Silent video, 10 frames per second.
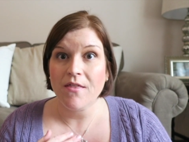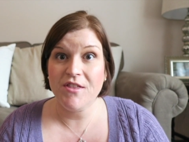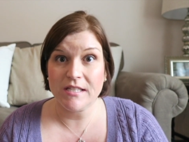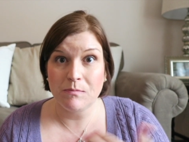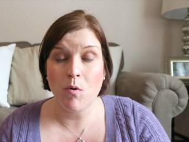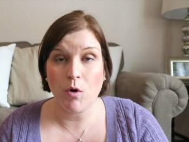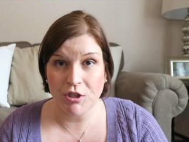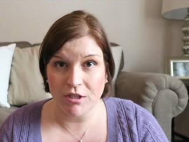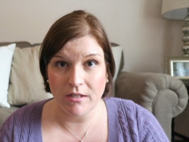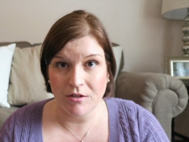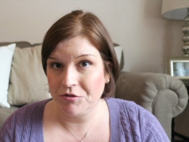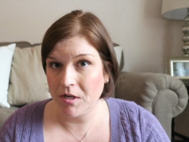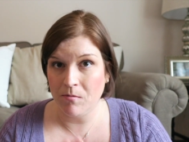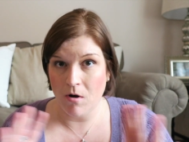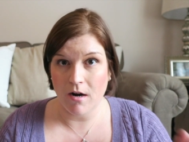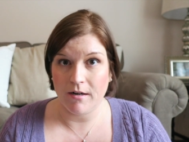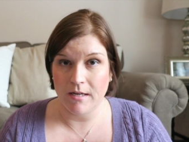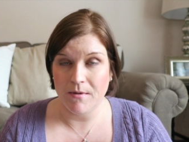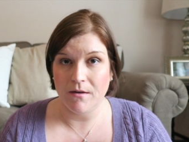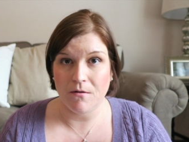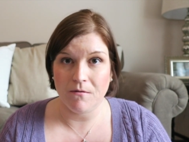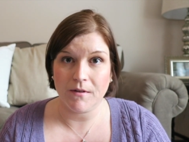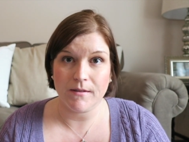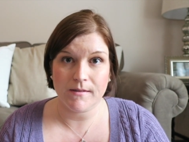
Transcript: this portion of the trip will already be over.